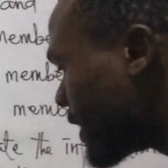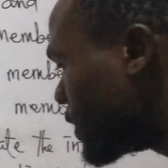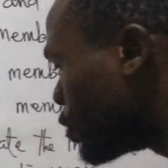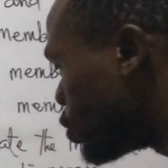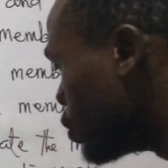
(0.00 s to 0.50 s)

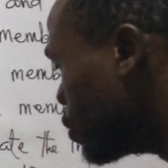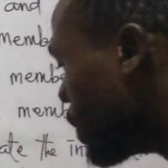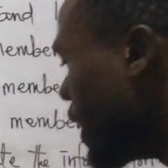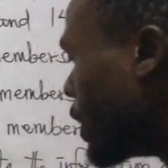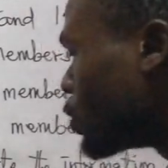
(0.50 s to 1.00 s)
32.
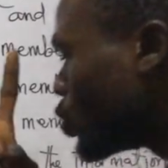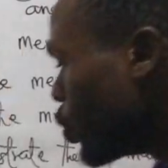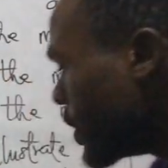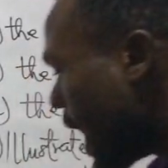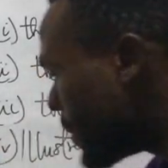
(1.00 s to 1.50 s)

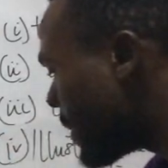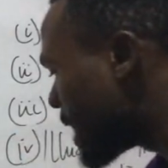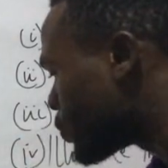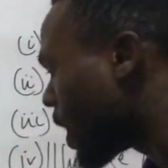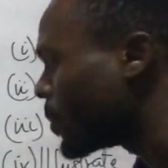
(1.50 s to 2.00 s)
Two
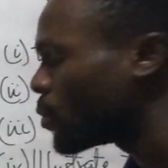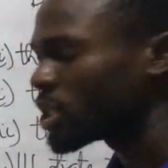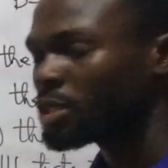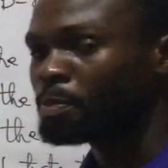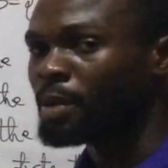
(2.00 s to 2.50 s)
numbers when
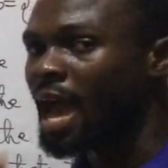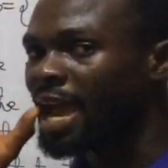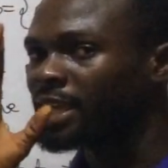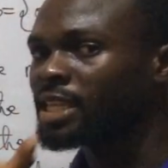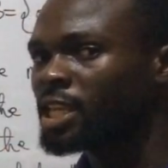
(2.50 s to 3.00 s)

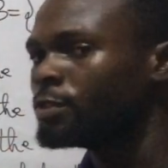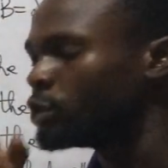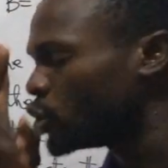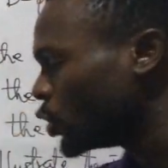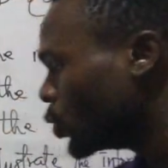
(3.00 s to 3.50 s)
multiplied
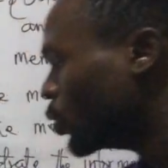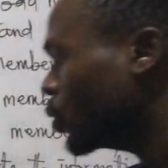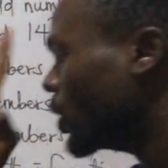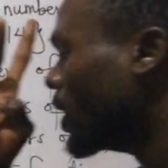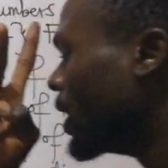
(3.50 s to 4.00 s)
gives
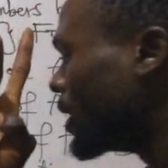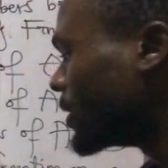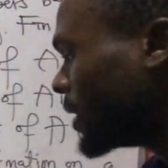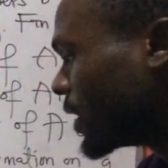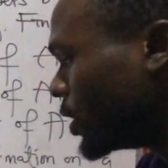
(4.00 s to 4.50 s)
you
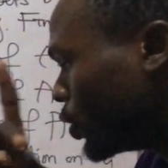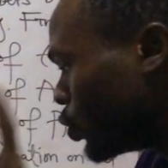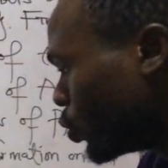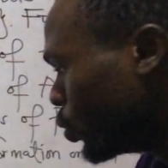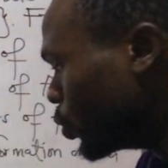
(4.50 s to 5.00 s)

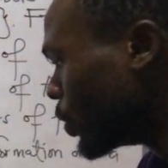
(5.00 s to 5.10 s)
32.